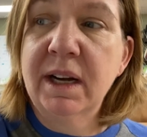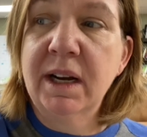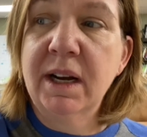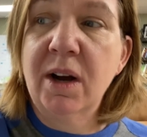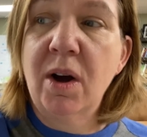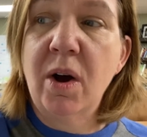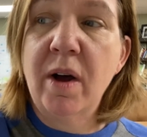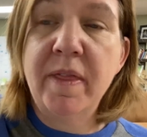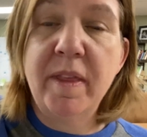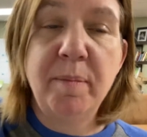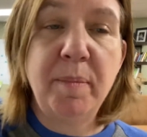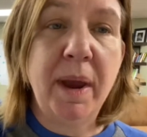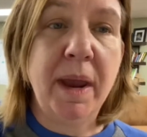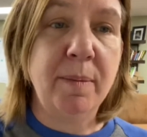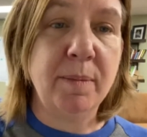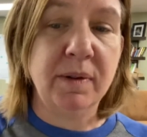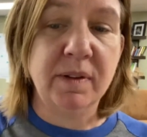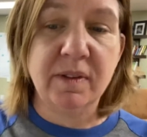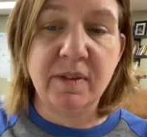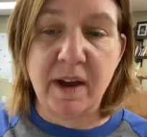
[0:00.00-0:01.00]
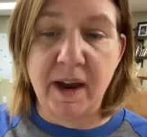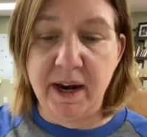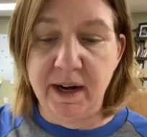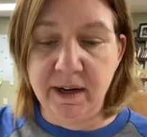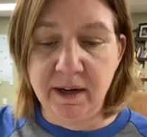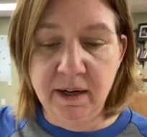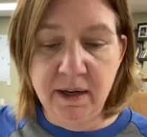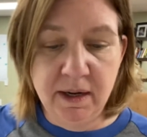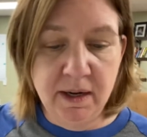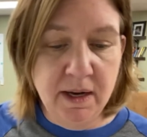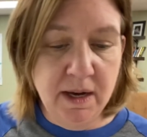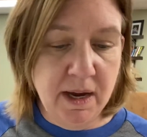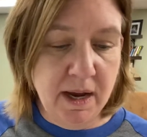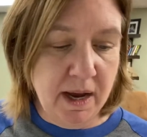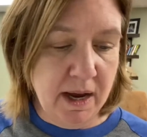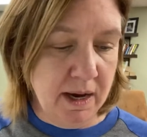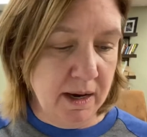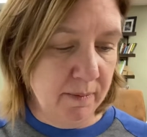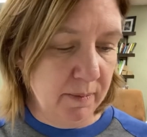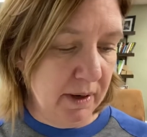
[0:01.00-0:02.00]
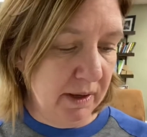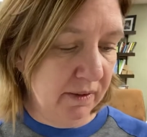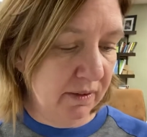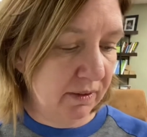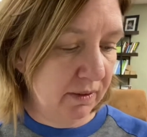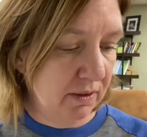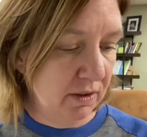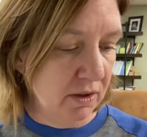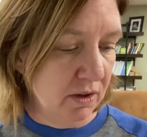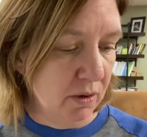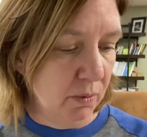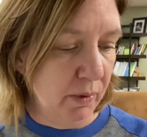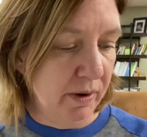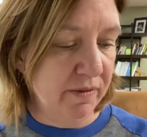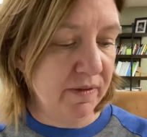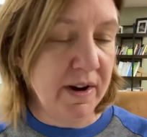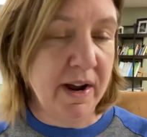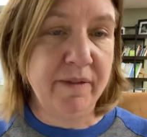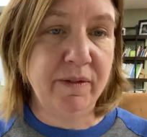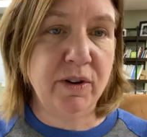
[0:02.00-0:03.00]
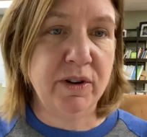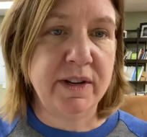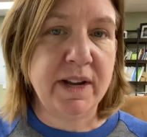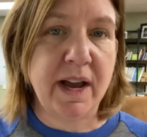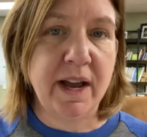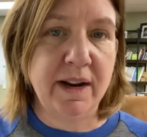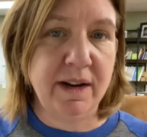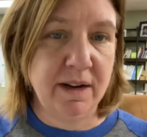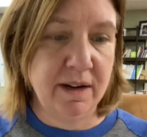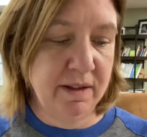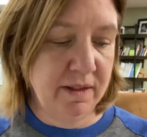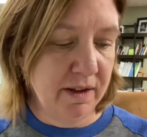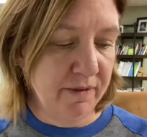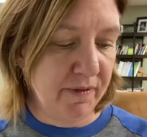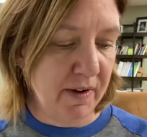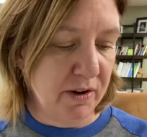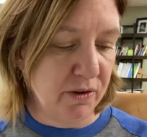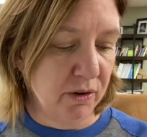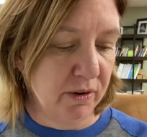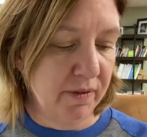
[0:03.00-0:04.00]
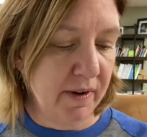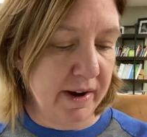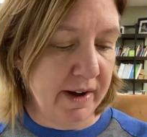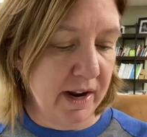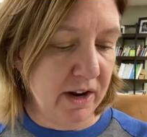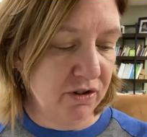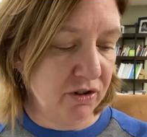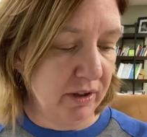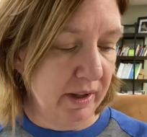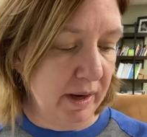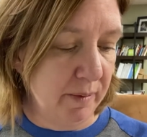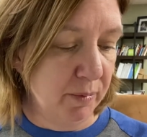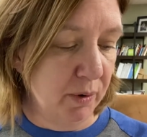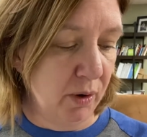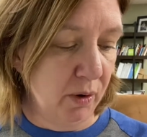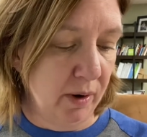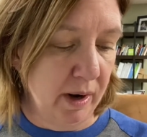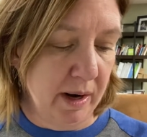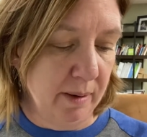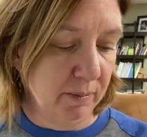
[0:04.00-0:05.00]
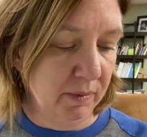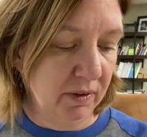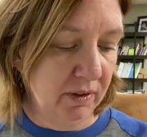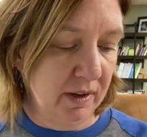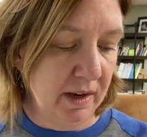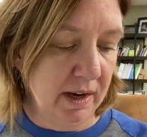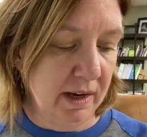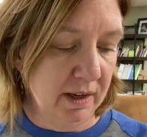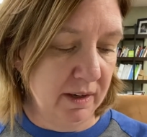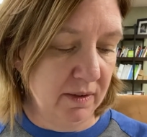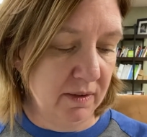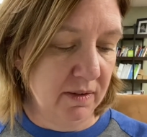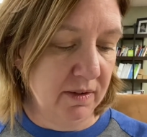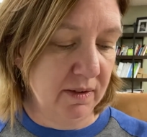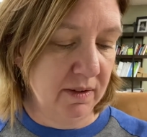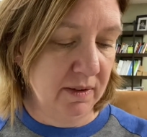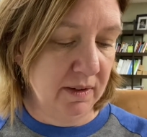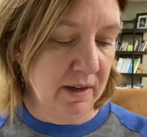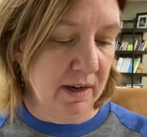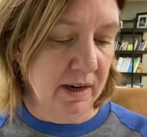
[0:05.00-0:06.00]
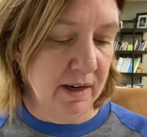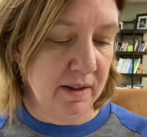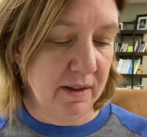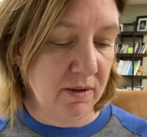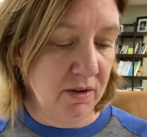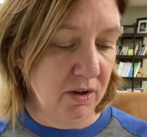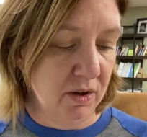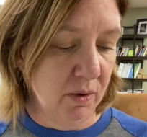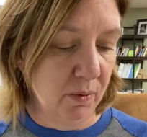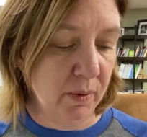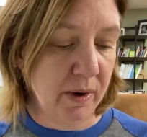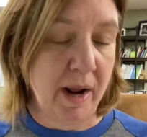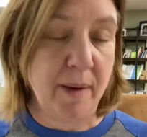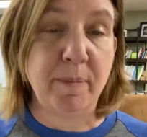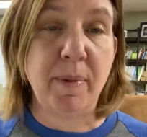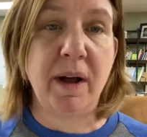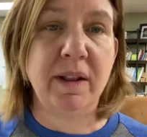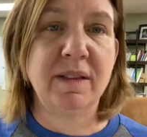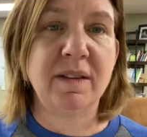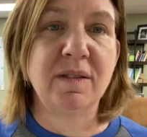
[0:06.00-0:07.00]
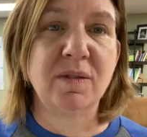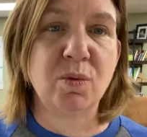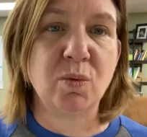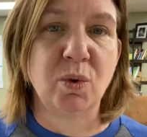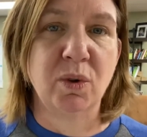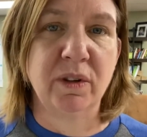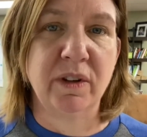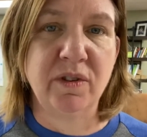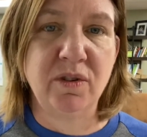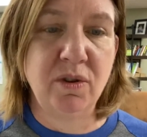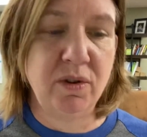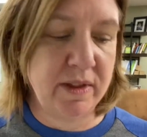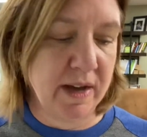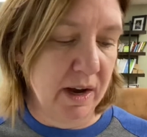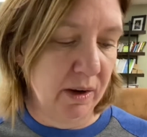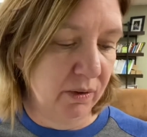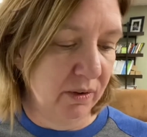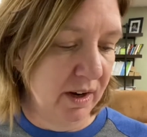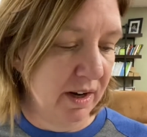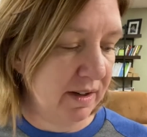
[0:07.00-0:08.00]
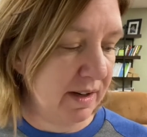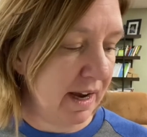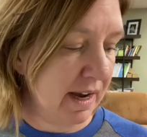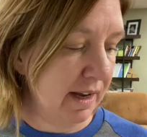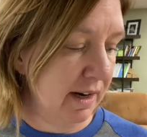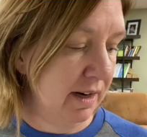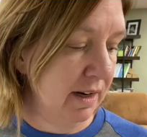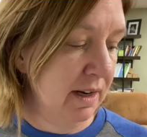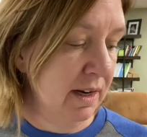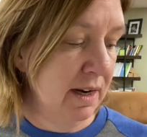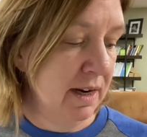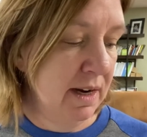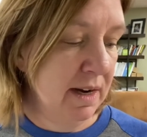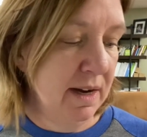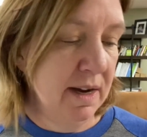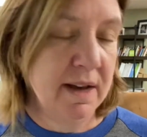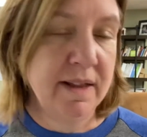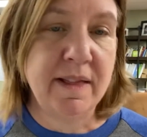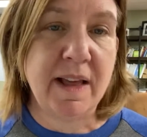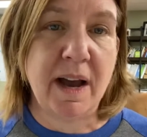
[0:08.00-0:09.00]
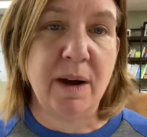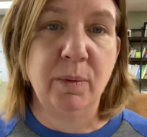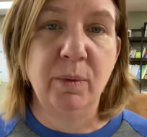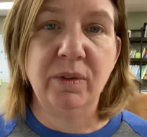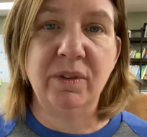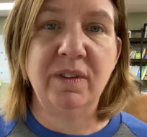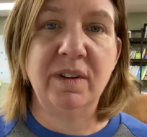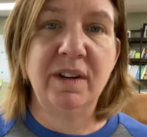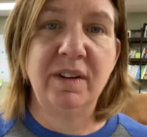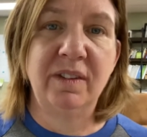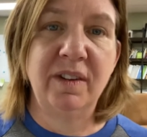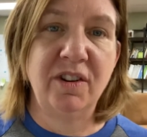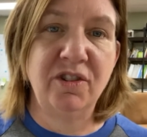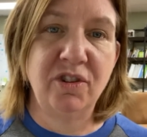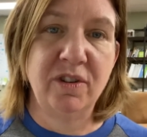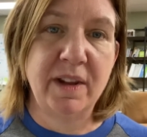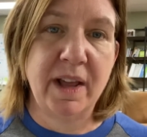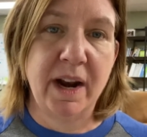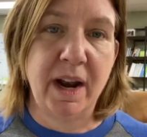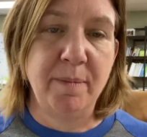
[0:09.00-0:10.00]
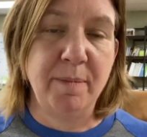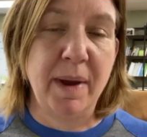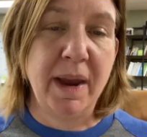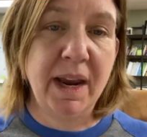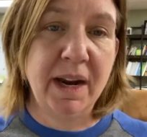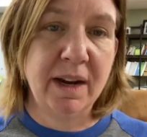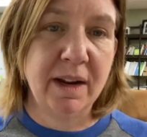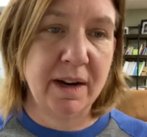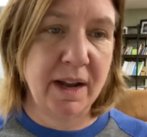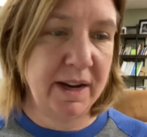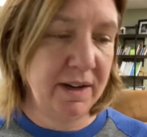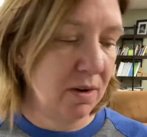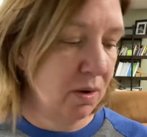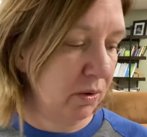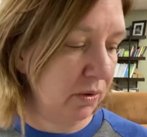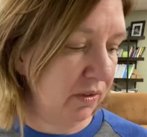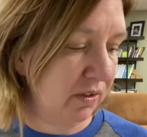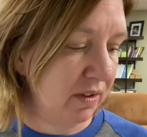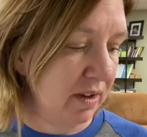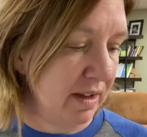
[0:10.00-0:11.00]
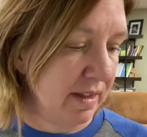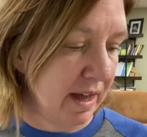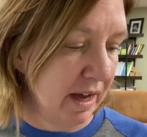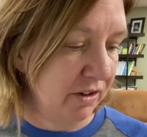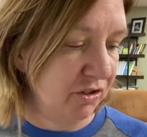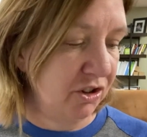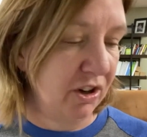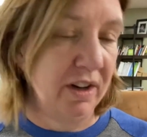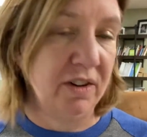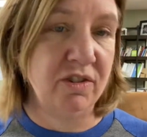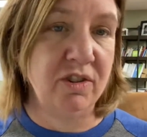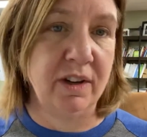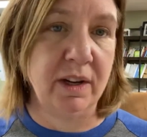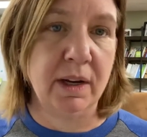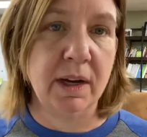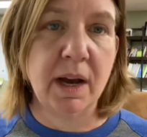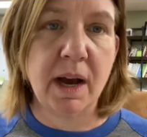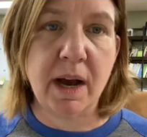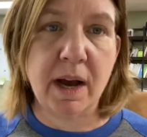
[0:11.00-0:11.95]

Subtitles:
on the payment side. We've never done the federal financial aid programs. And, when I bought this school in 2010, that was a decision that I made, and I don't see that changing